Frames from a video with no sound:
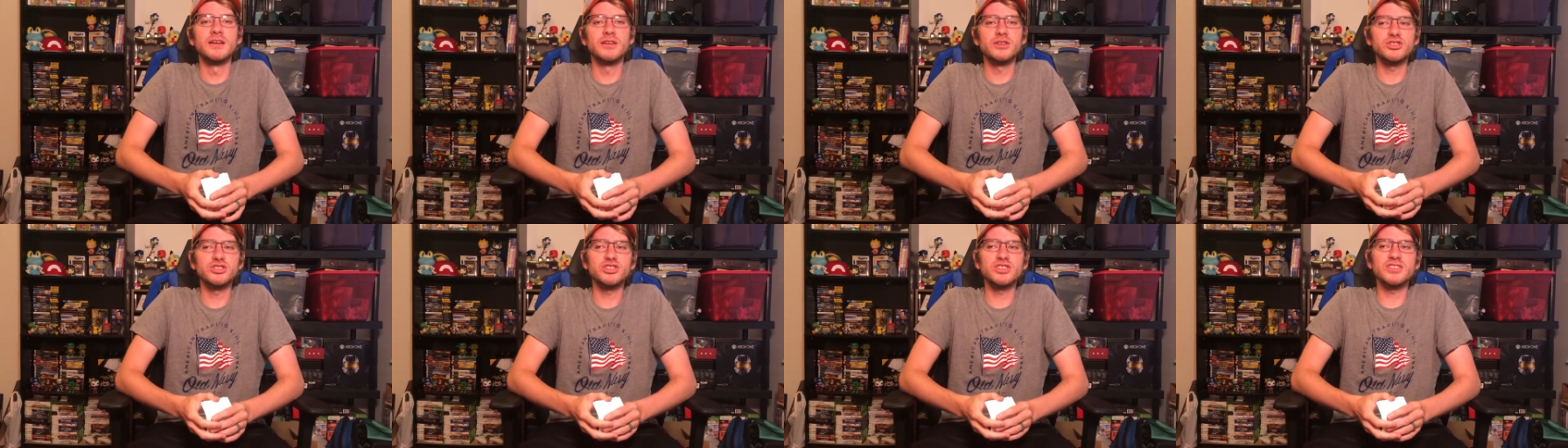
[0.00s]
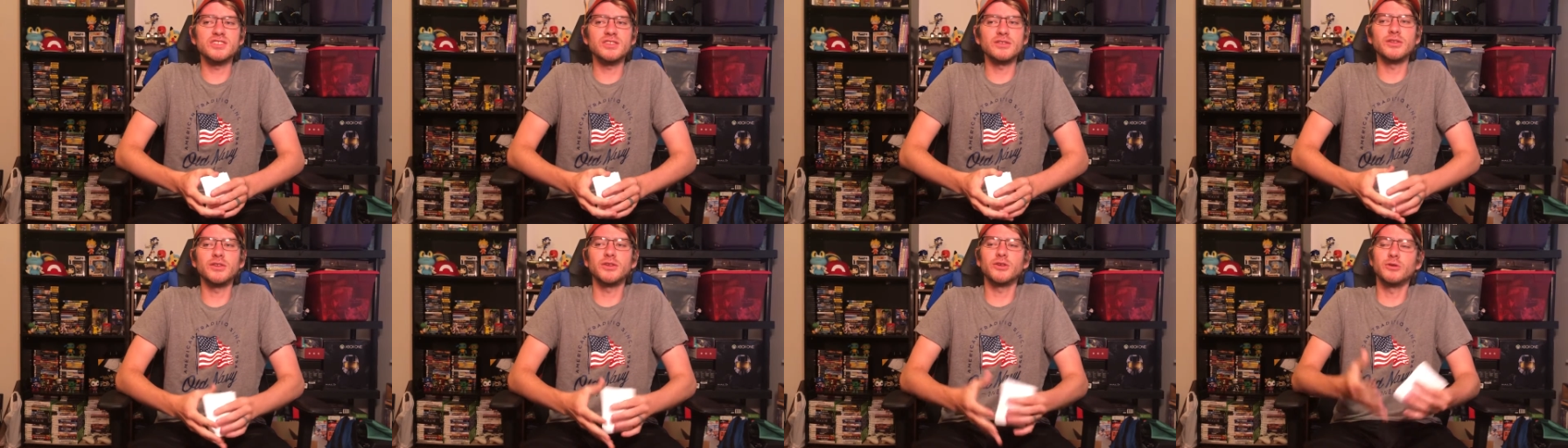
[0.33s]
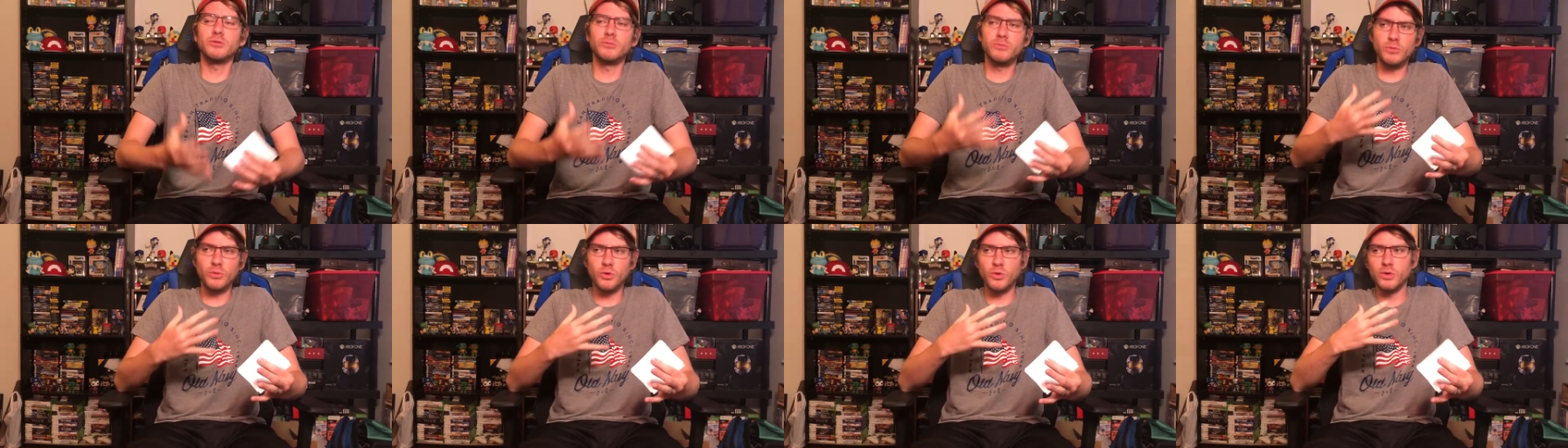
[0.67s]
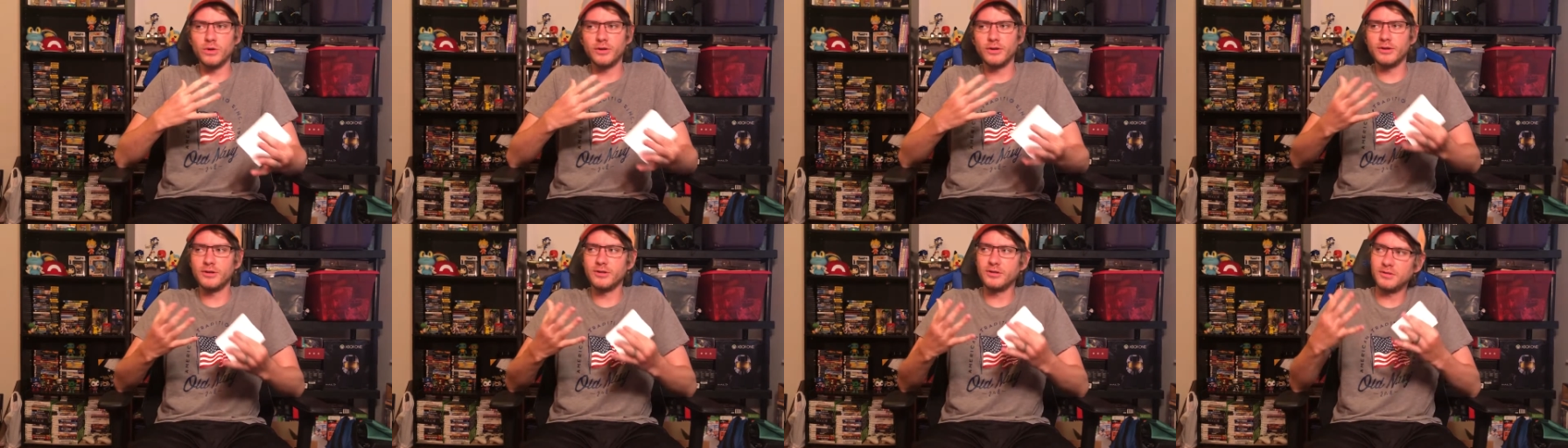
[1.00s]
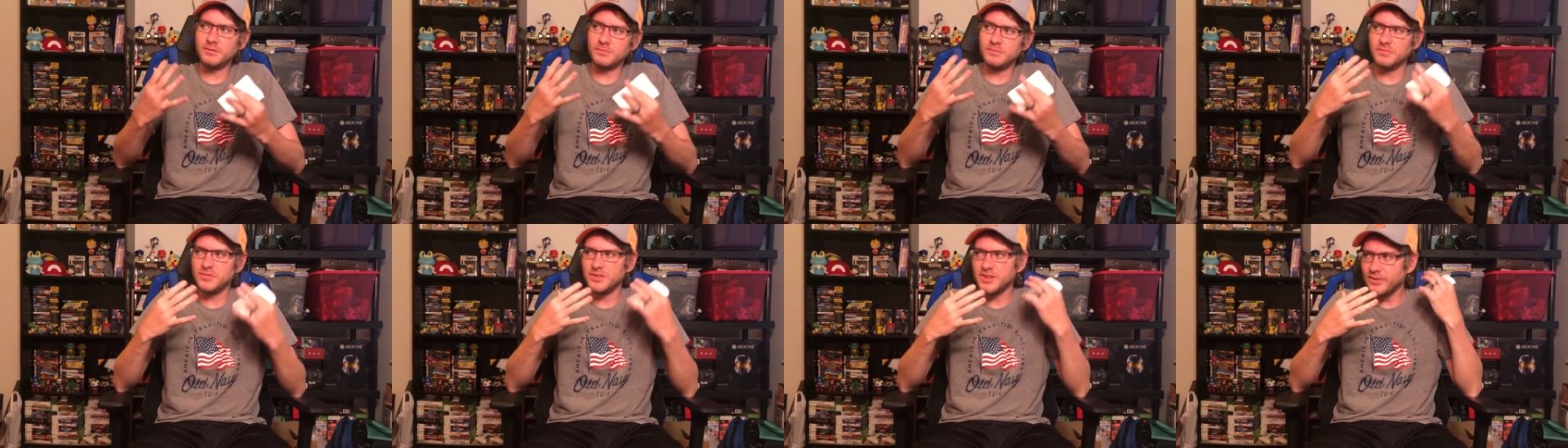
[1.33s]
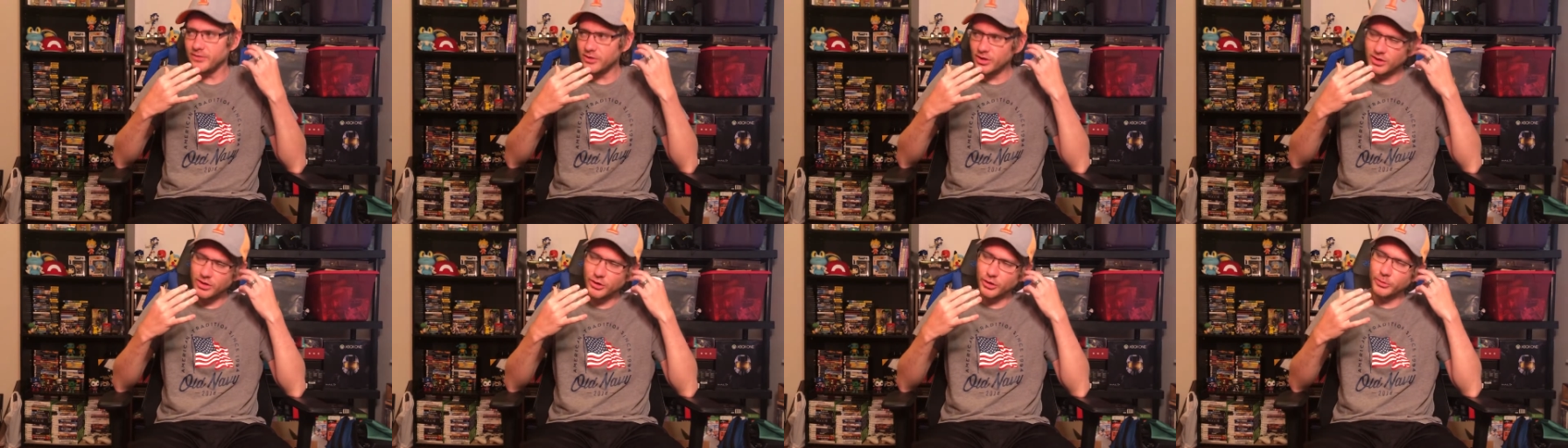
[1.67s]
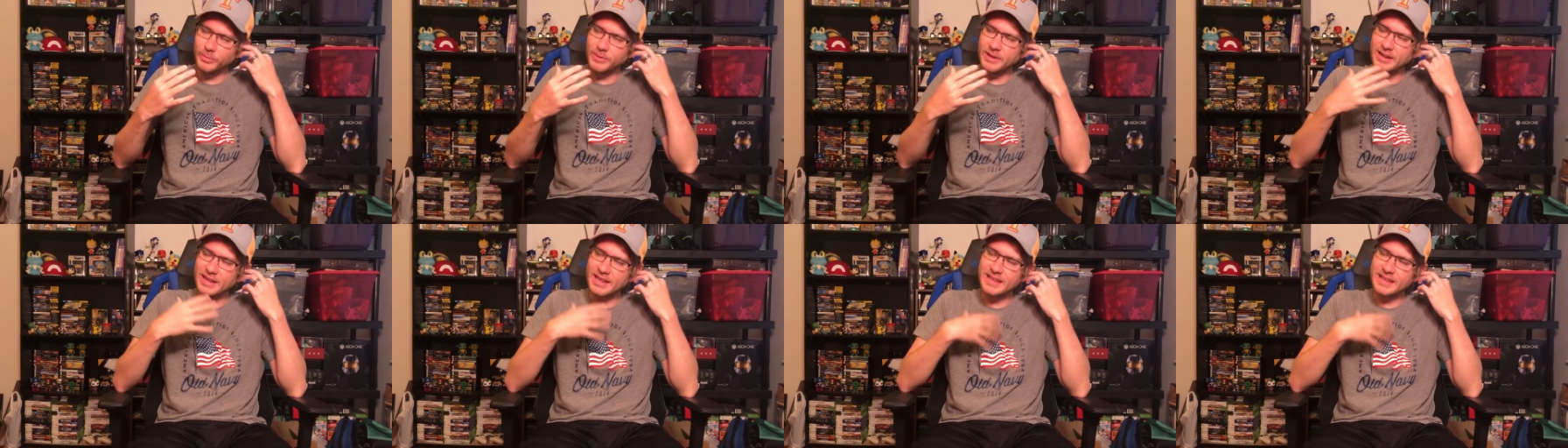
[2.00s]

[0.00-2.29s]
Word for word: Just a little more, give you a little bit of